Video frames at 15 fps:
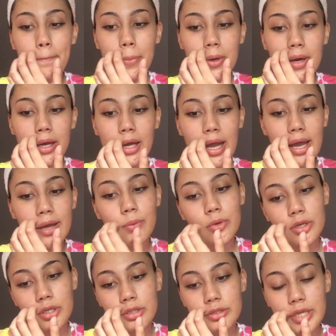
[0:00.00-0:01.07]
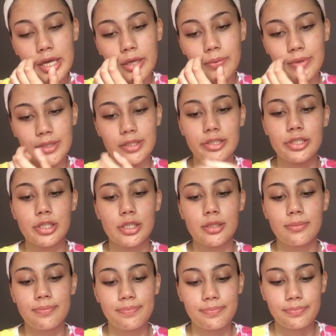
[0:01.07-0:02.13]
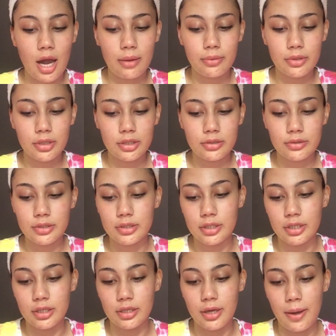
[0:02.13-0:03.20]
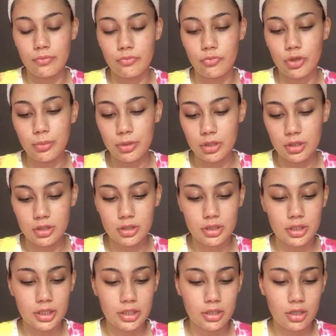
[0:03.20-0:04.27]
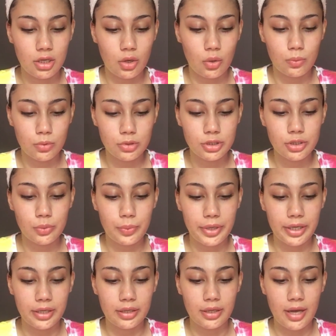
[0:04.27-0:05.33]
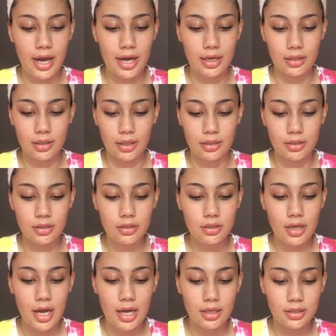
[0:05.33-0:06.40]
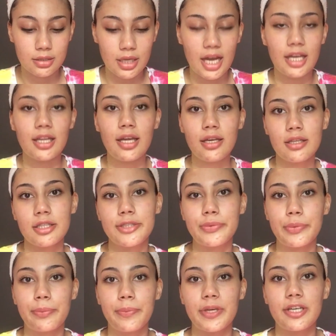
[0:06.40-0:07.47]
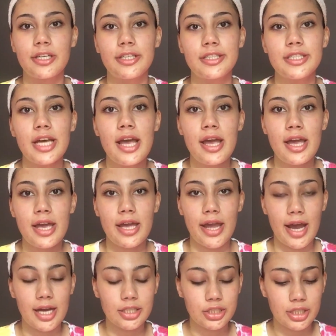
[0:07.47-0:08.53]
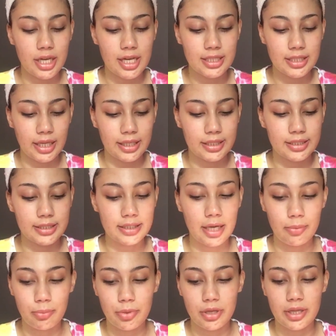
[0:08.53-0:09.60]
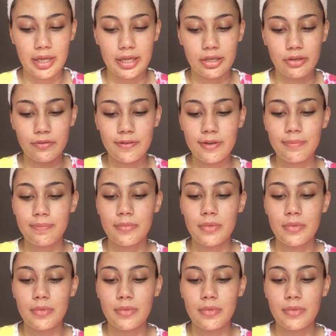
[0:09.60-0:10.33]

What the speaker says: But we're going to use it anyway. So I'm going to use the Rimmel London Wonder Wing eyeliner, and I like this one because it actually has like a stamp at the end of it.